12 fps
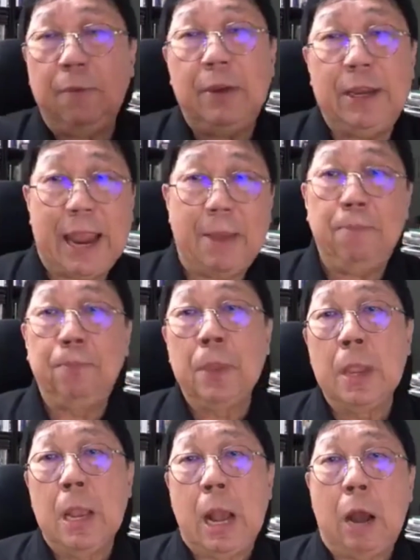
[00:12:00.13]
with them,
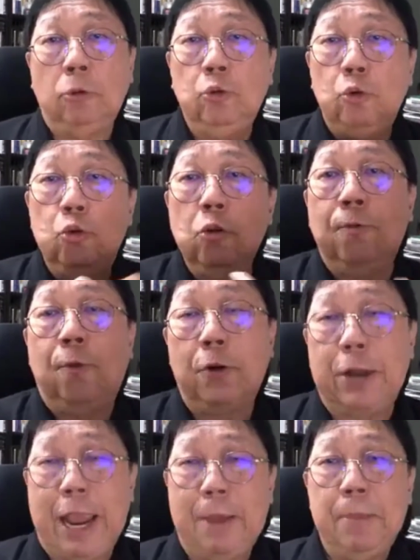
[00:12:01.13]
how to look for
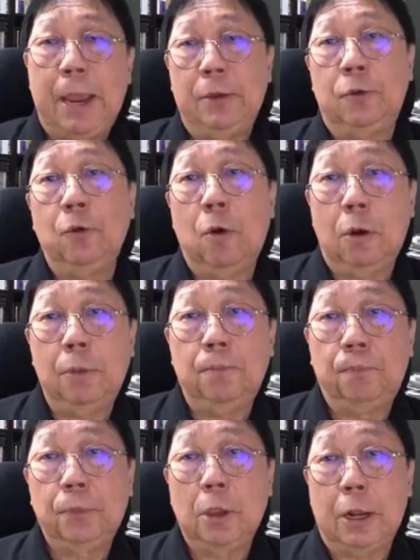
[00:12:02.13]
them, and so on.
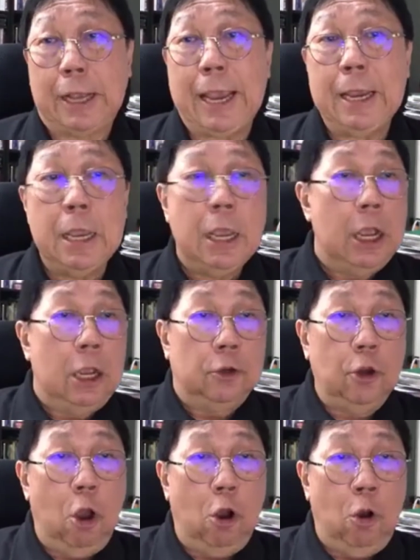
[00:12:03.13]
Okay,
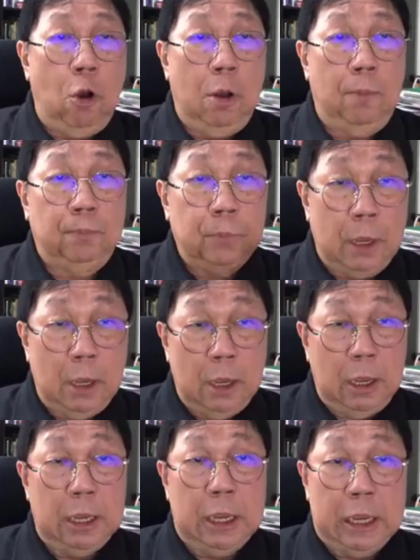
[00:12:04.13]
so
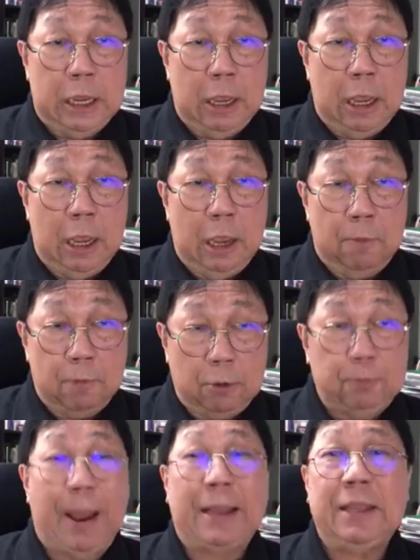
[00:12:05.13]

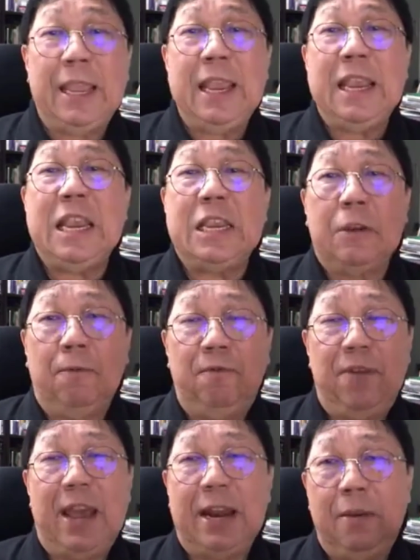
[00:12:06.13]
prospecting is a
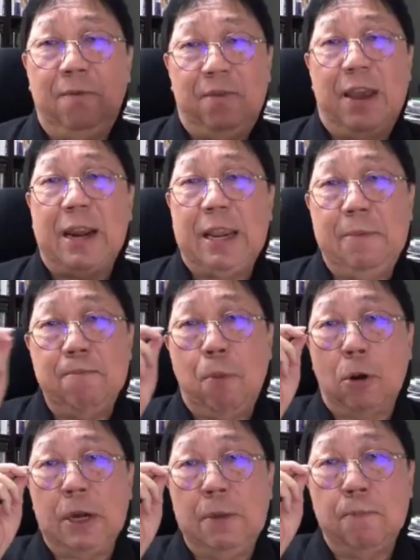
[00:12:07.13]
very
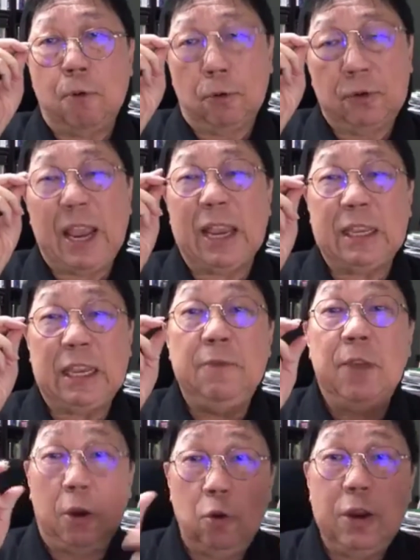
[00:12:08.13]
important process
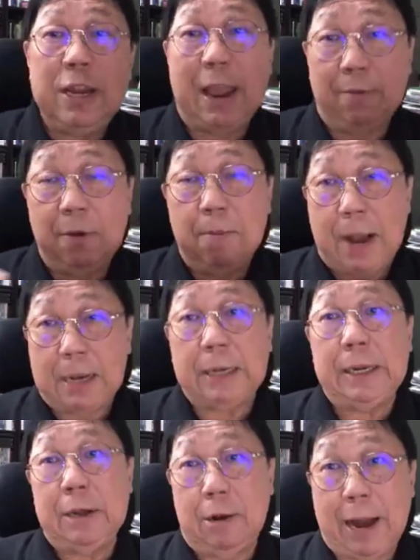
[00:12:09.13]
if you are doing network
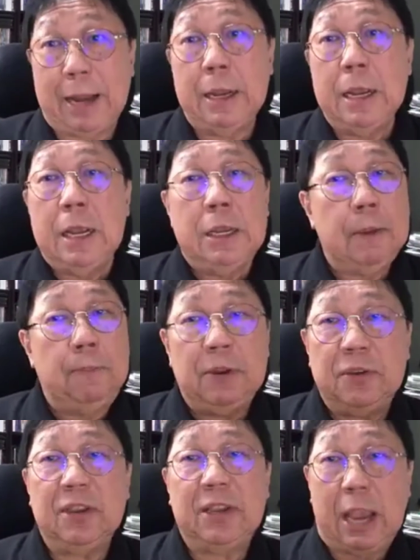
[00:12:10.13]
marketing. All right, your
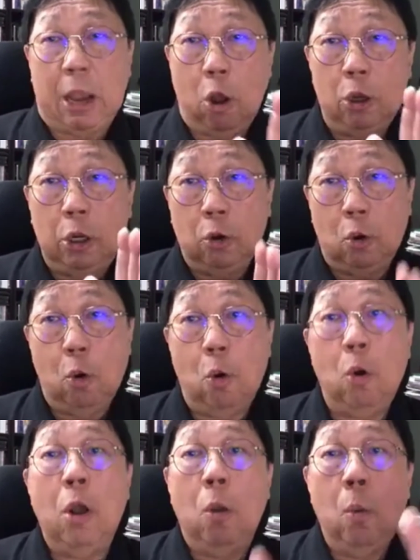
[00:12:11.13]
business can only
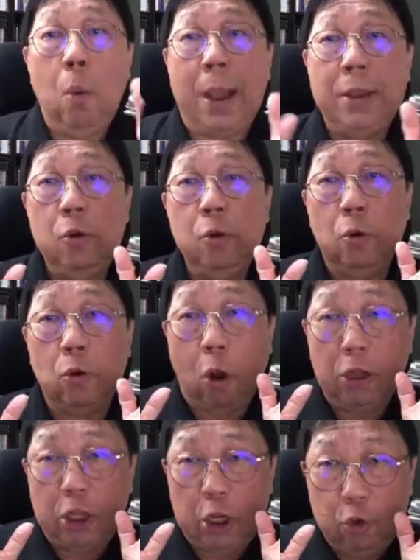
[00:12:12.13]
grow when you
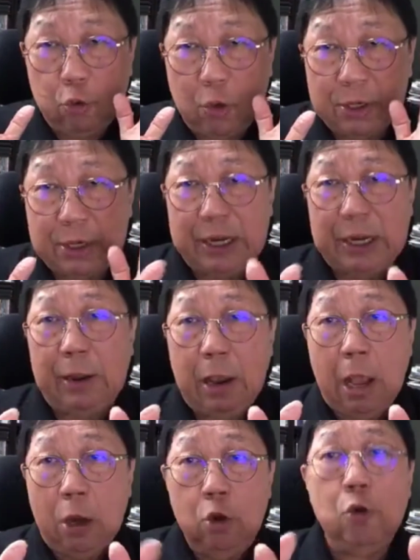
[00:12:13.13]
continuously
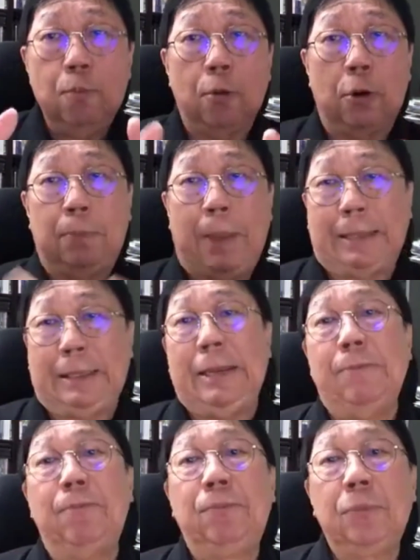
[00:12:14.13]
do prospecting.